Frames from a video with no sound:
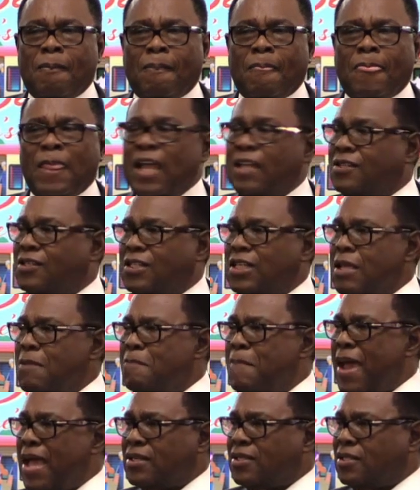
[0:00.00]
They see
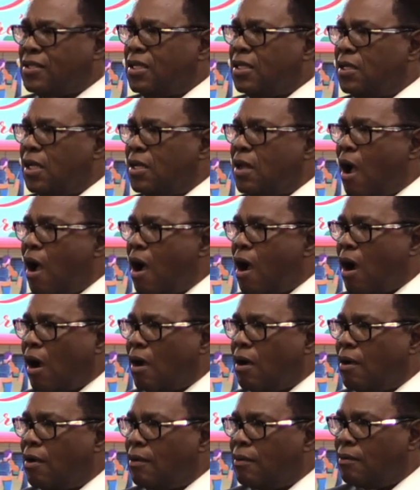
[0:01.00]
best in the
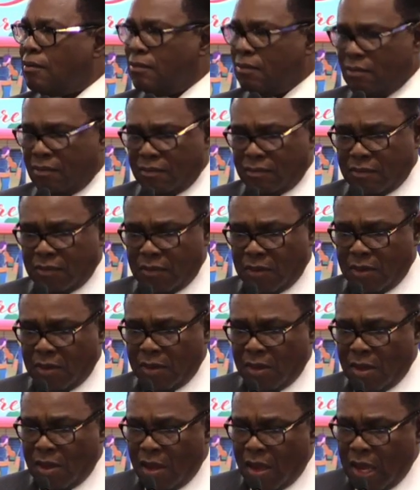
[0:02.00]
dark.
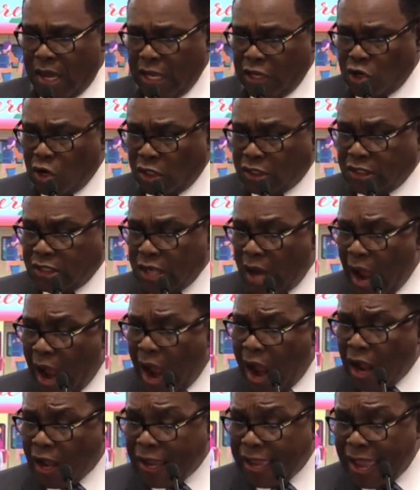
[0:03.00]
In your
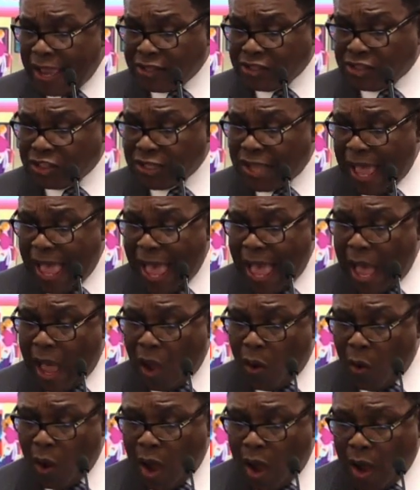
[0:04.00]
darkest
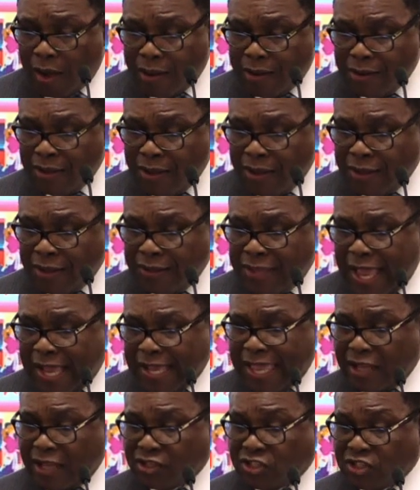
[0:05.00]
hour, they
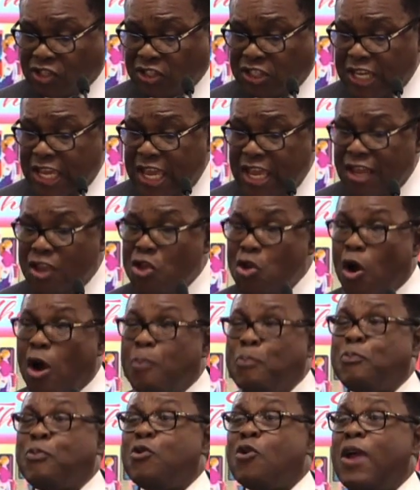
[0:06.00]
can see your
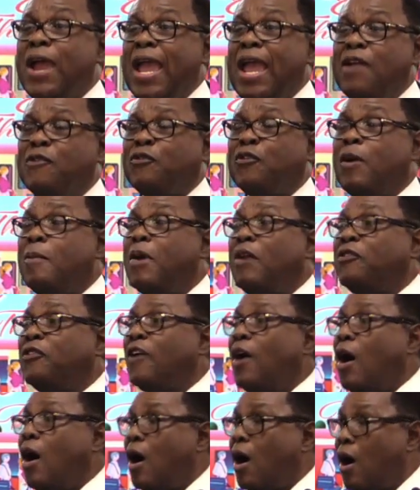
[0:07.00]
prey from
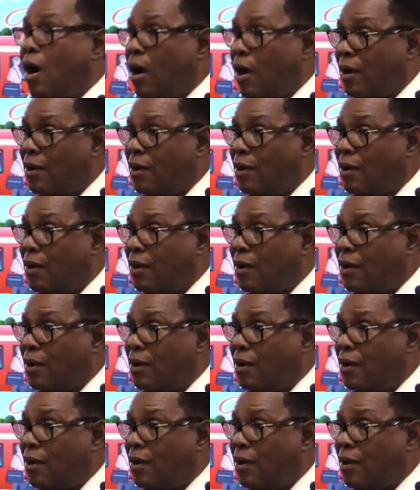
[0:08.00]
afar.